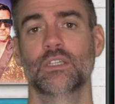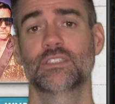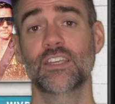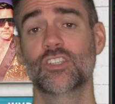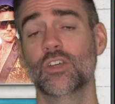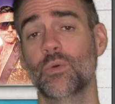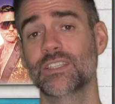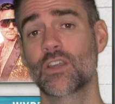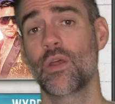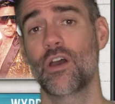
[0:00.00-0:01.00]
Stage two
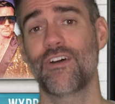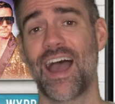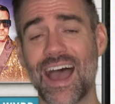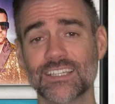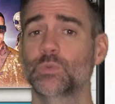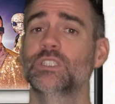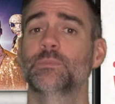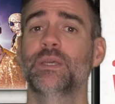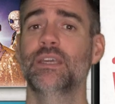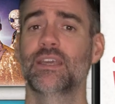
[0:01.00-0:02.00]
is going off as we
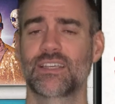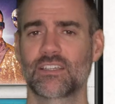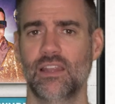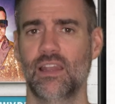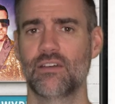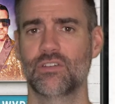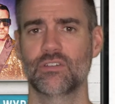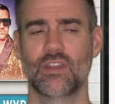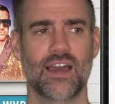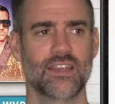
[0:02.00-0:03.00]
speak. It's actually live
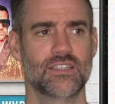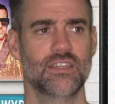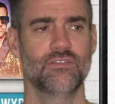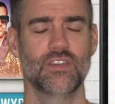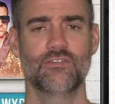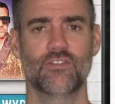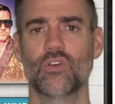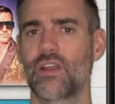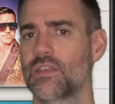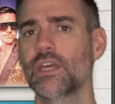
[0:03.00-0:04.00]
on
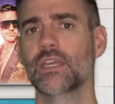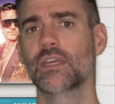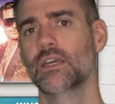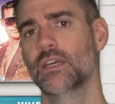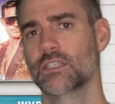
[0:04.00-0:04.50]
ITV4, I think.